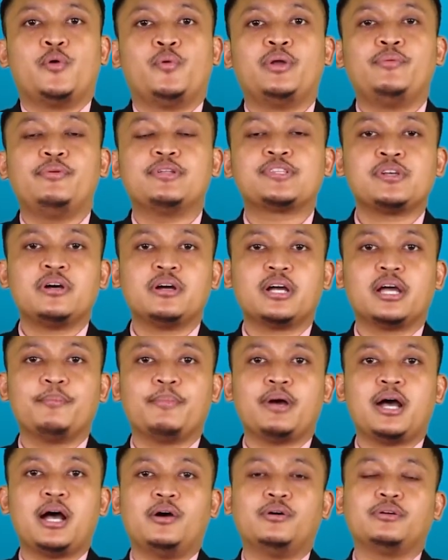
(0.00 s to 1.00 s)
when we talk
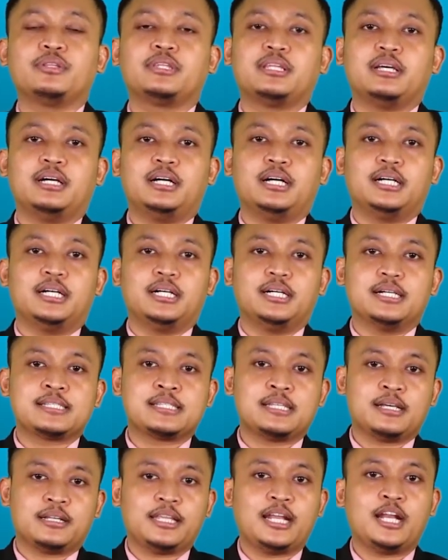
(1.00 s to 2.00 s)
about
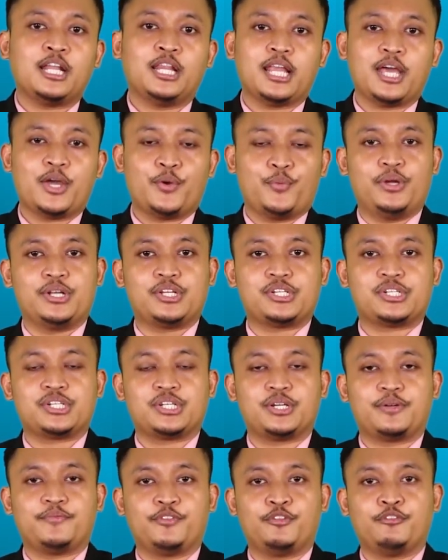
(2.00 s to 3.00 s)
certain
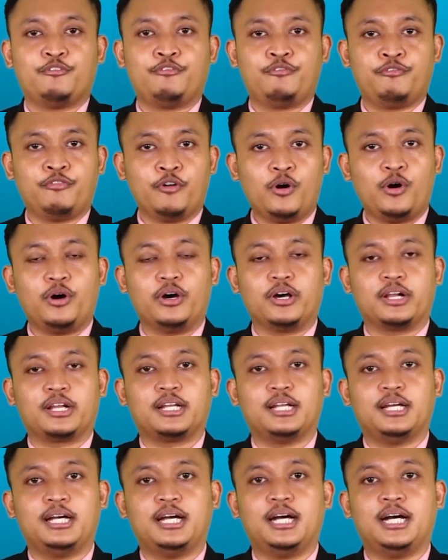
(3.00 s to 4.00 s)
language for
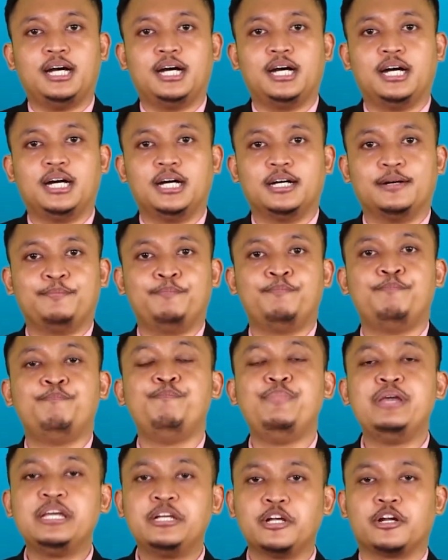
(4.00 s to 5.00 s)

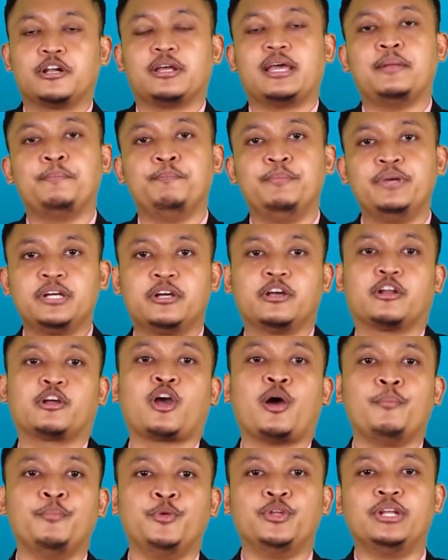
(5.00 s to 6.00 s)
bigger and bigger
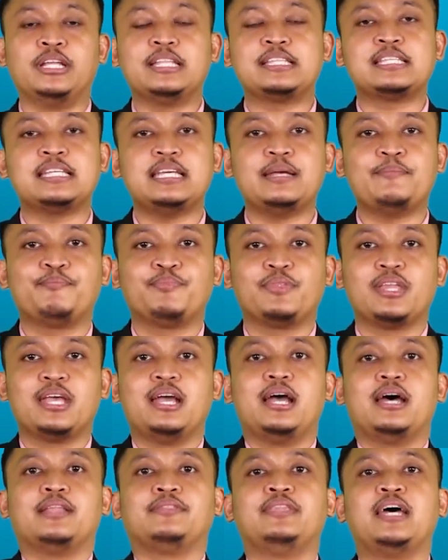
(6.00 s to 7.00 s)
community,
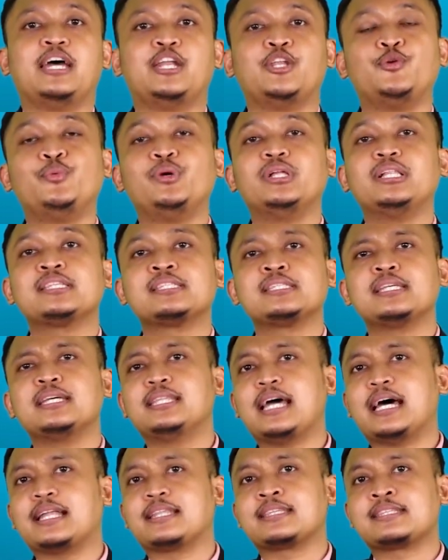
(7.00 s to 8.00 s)
then you will see
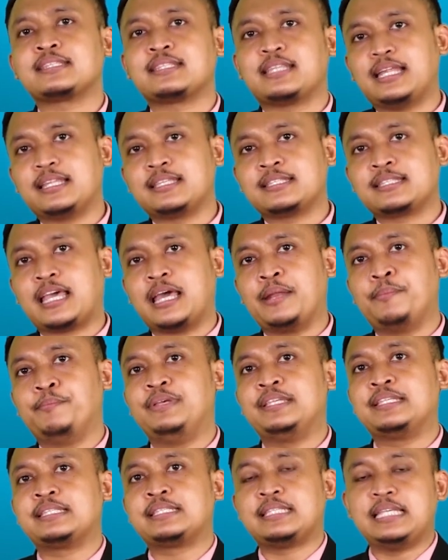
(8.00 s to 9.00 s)
that states can
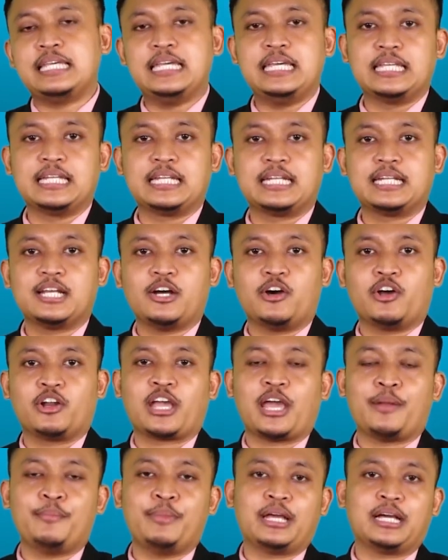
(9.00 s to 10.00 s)
be seen or
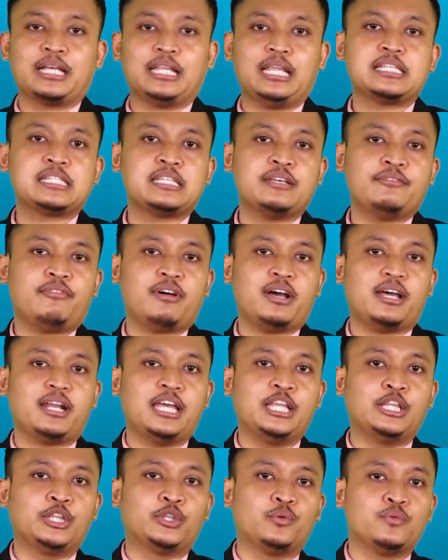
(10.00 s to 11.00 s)
can be
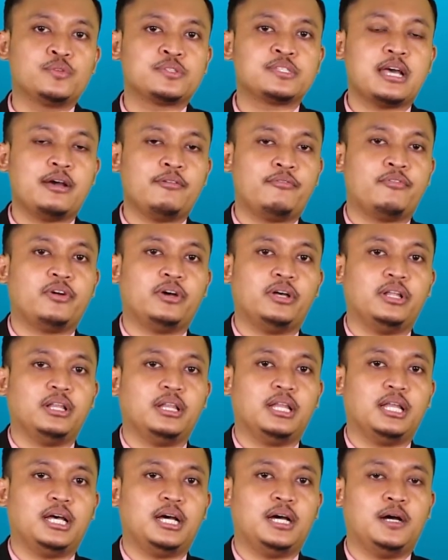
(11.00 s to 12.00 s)
classified into
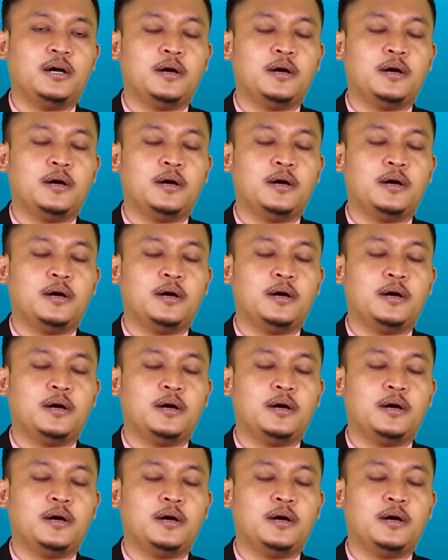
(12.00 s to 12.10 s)
several